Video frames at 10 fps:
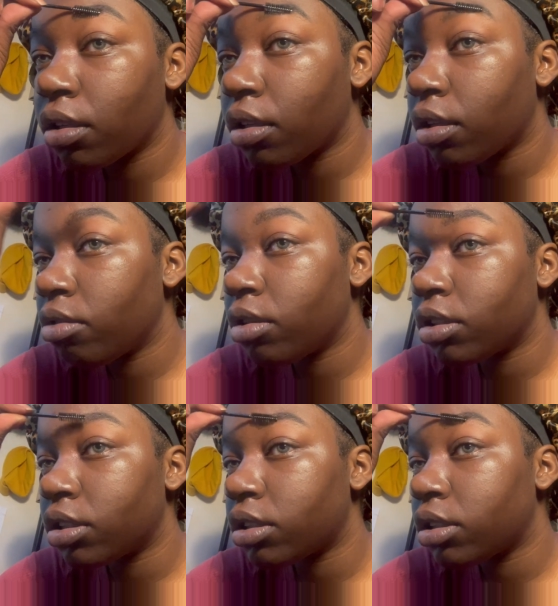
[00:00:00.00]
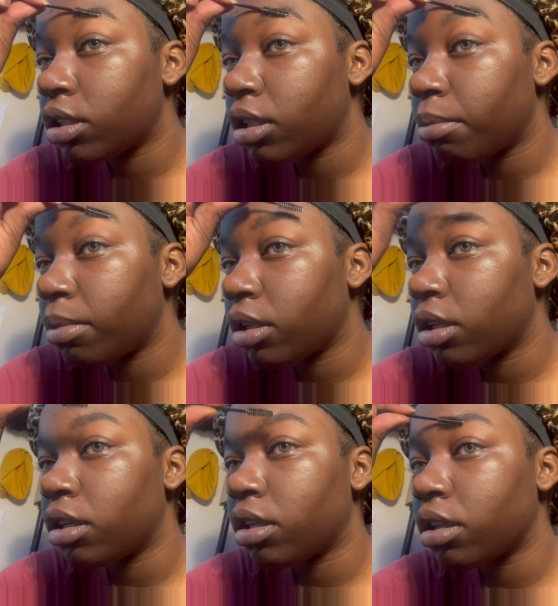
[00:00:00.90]
And you can just see it
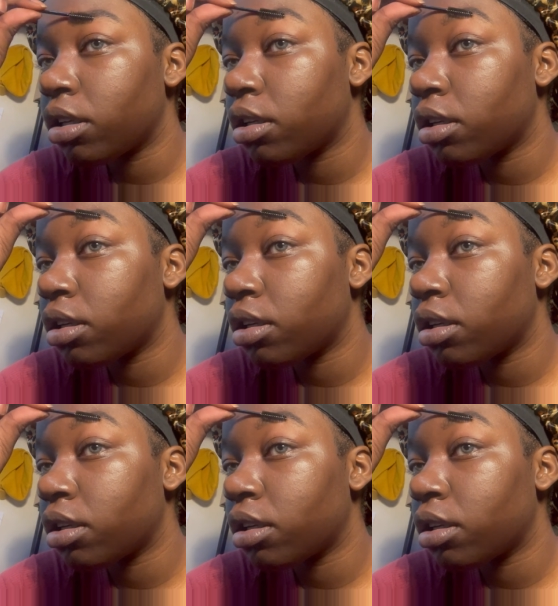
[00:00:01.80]
blending.